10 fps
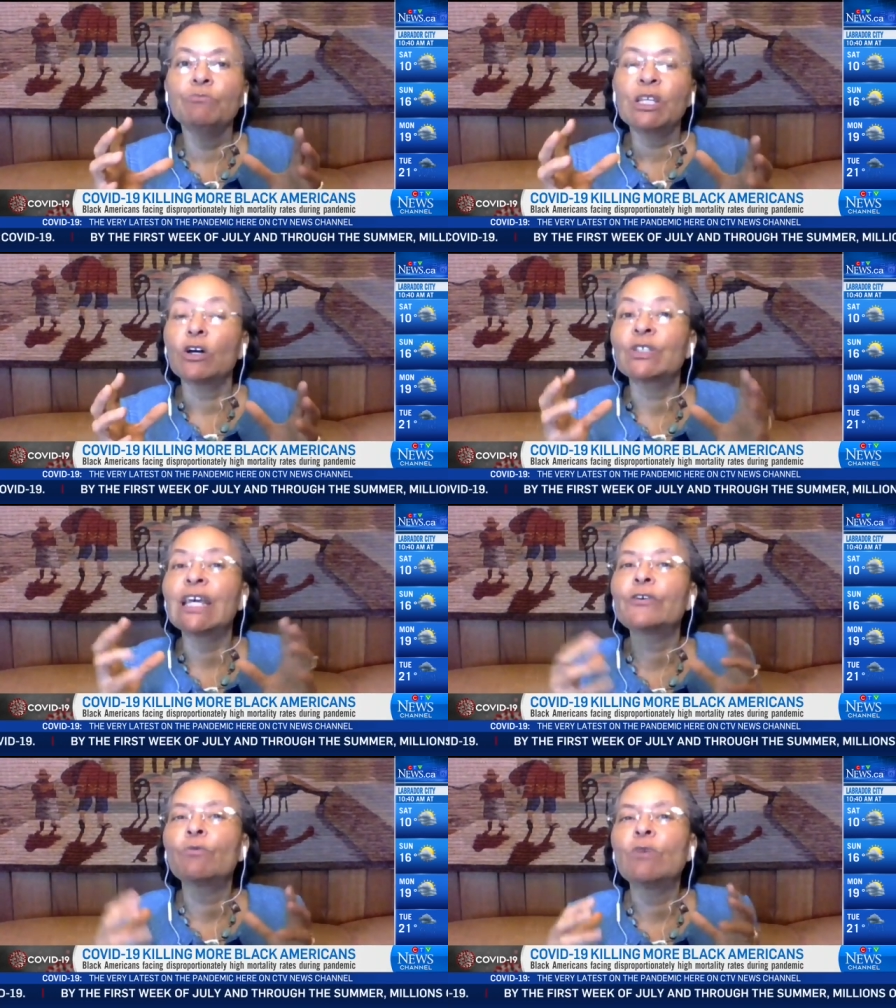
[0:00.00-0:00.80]
because
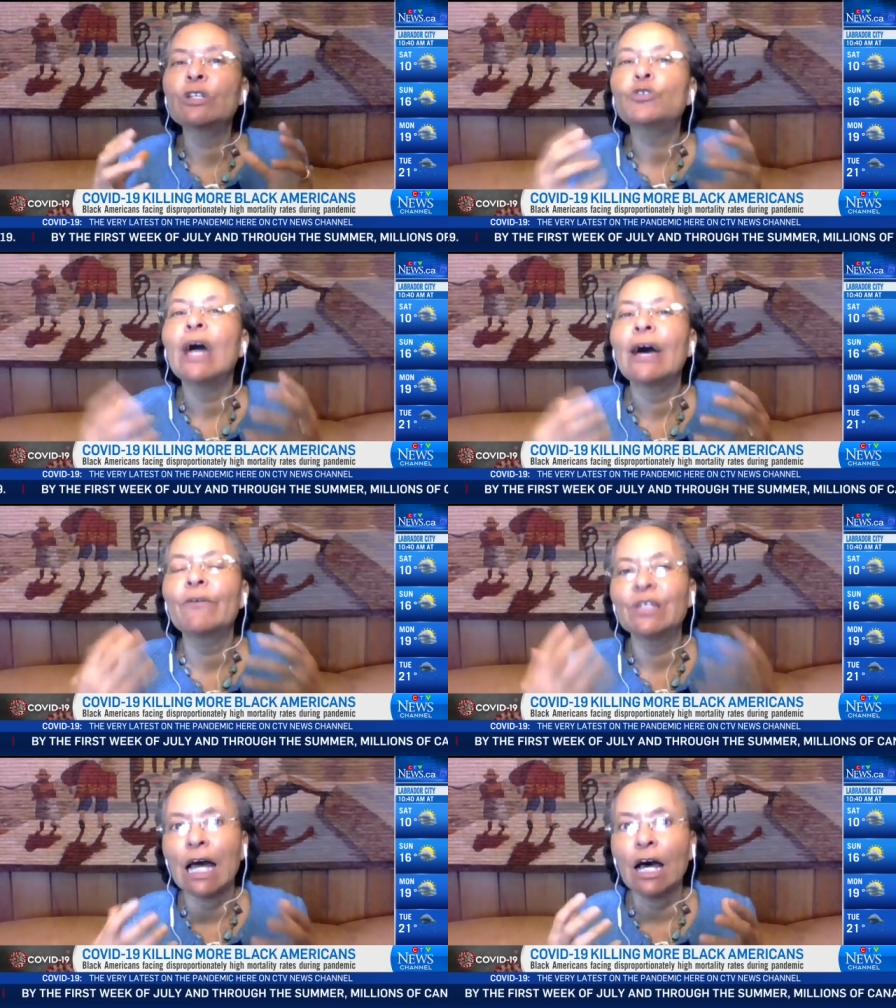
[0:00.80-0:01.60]
they are the ones who have
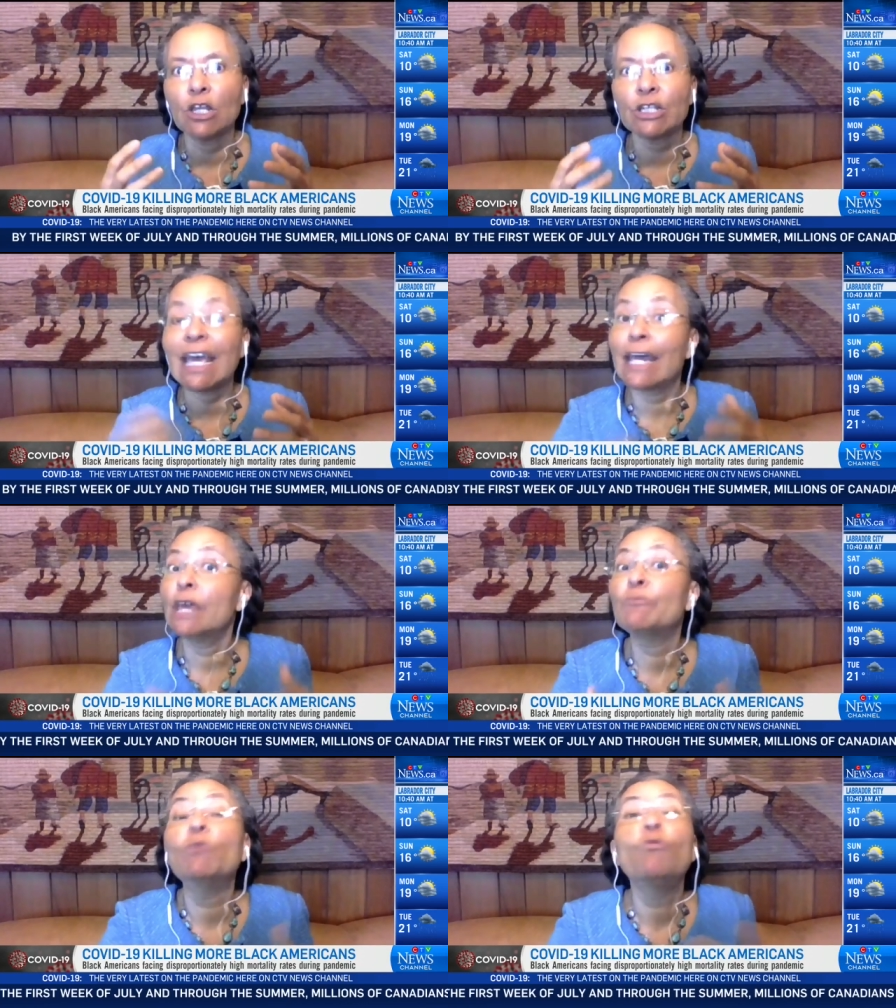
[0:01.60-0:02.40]
the knowledge and
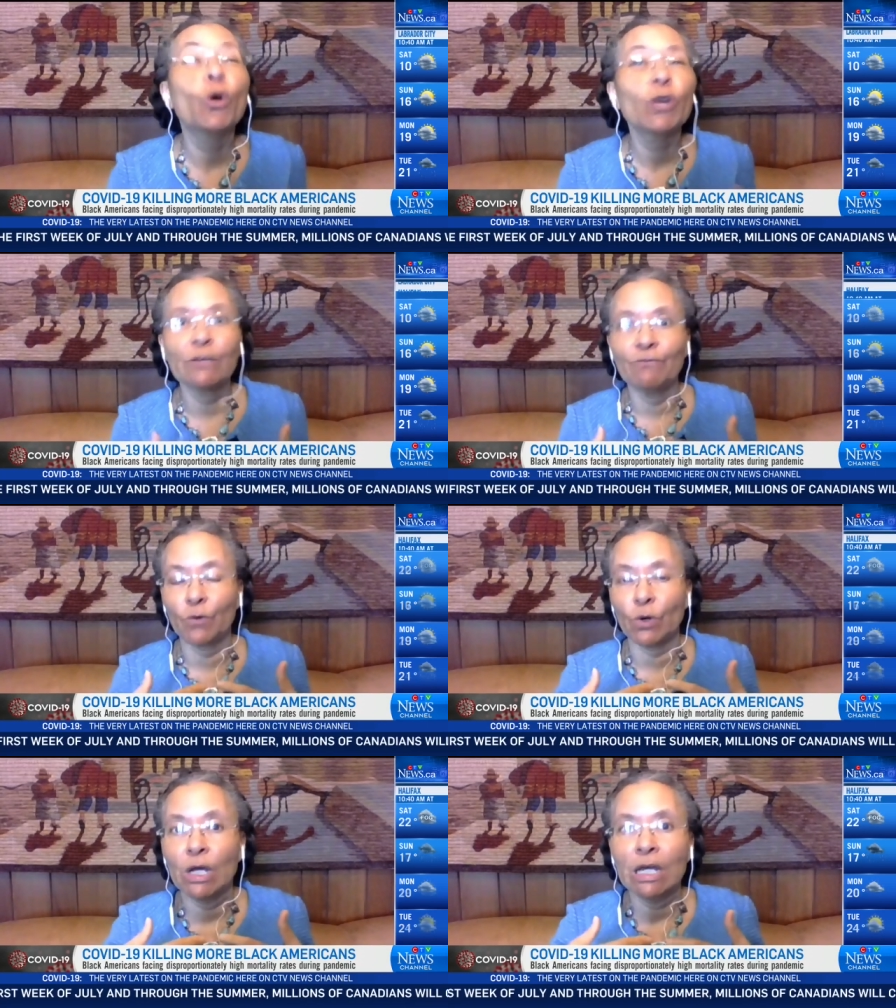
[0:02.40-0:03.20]
have been working
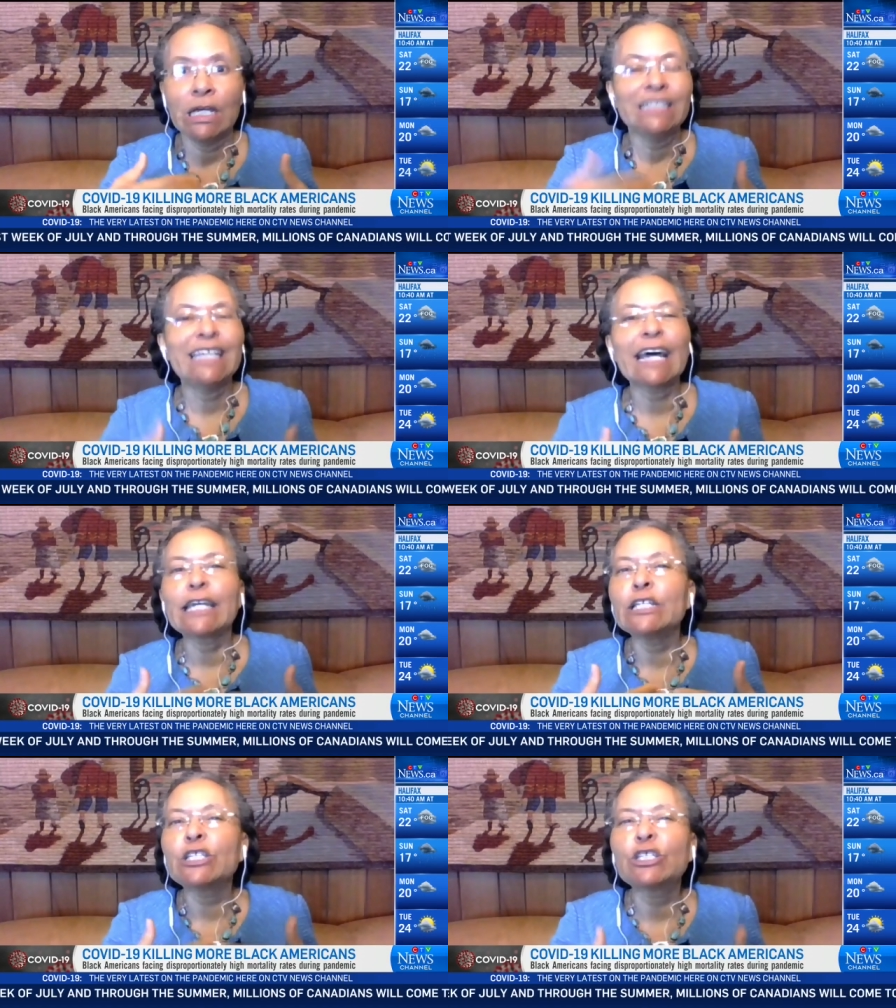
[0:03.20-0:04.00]
for
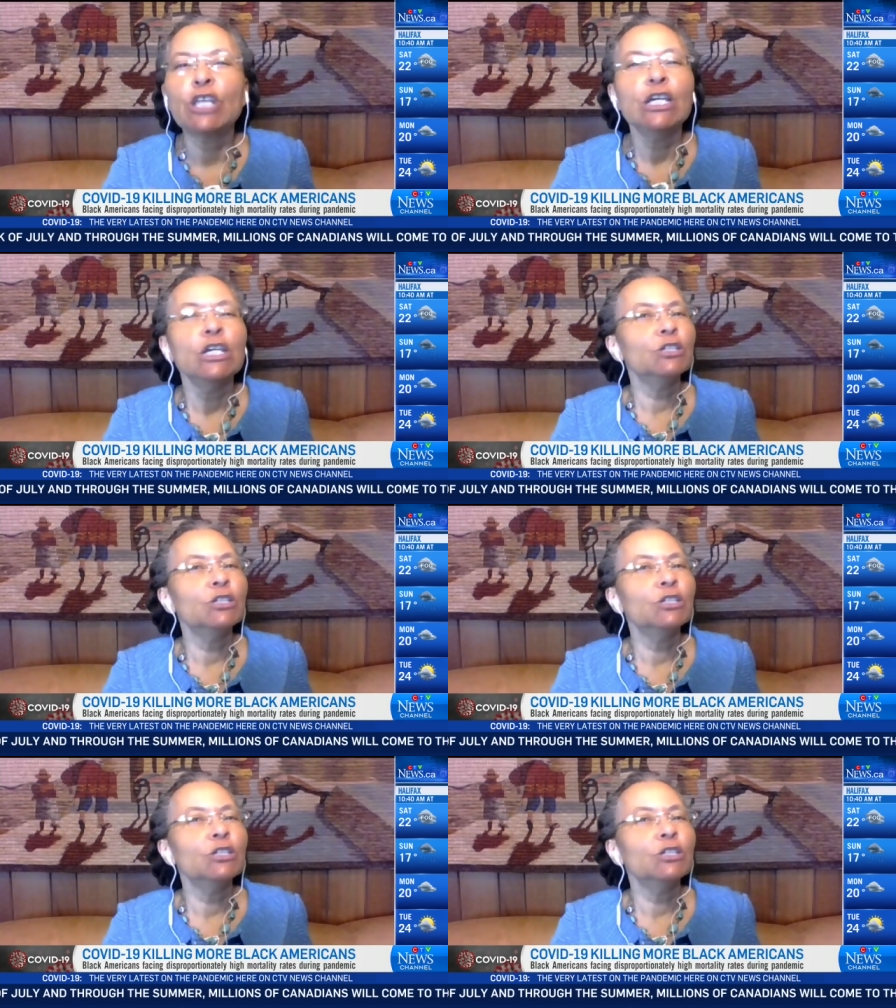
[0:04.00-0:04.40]
decades,